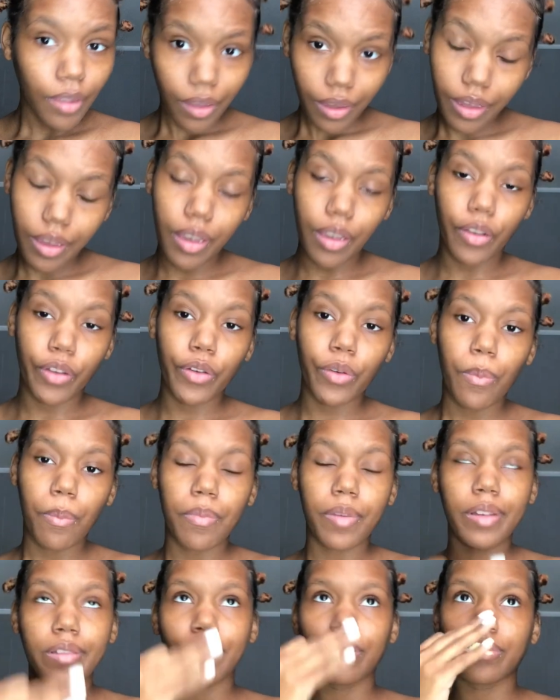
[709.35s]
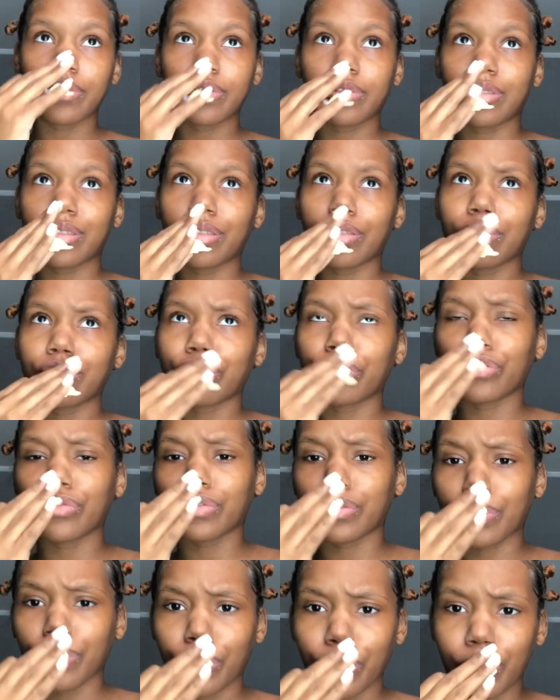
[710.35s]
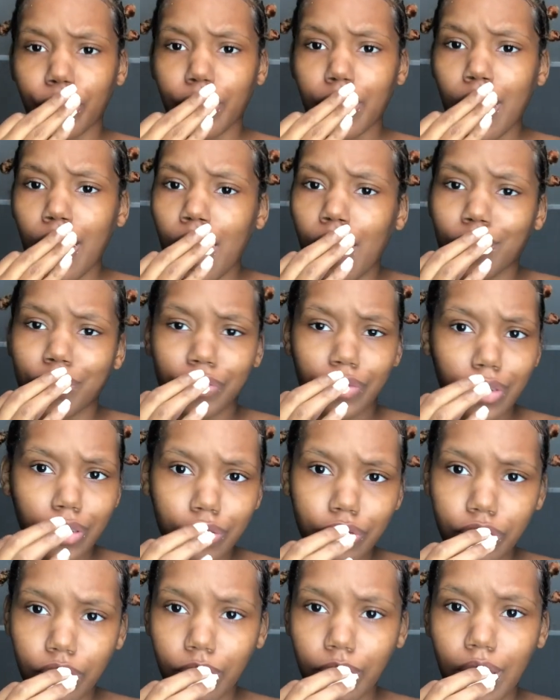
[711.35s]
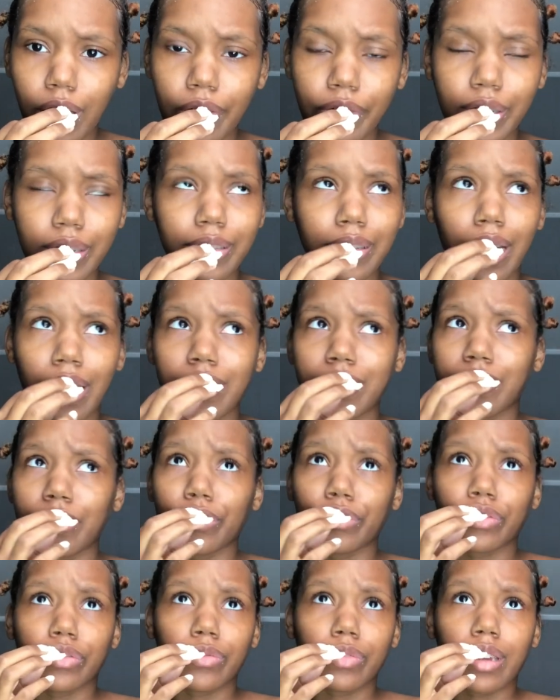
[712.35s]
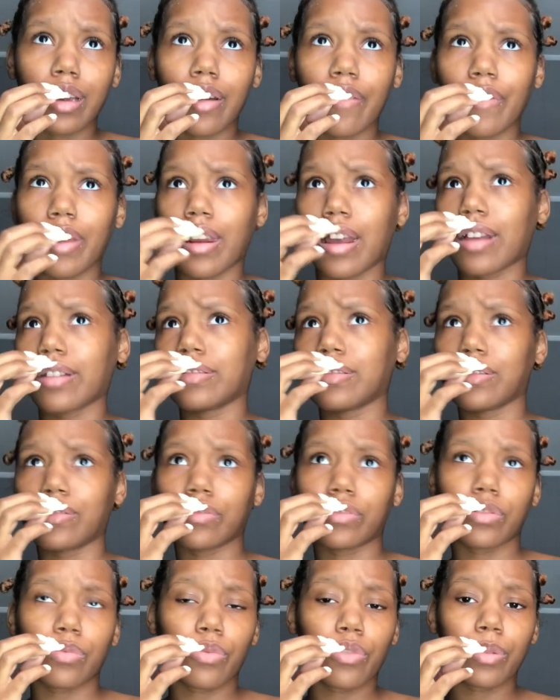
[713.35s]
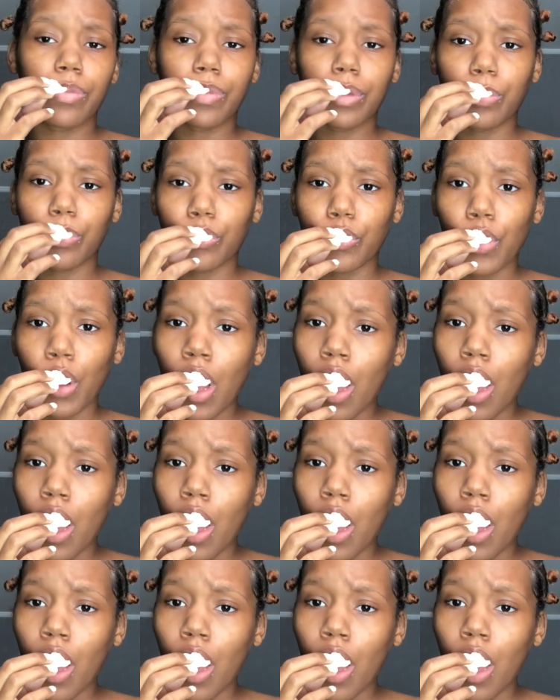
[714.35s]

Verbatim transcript: here, but you can still show support, still show love, because I still show love and I still support people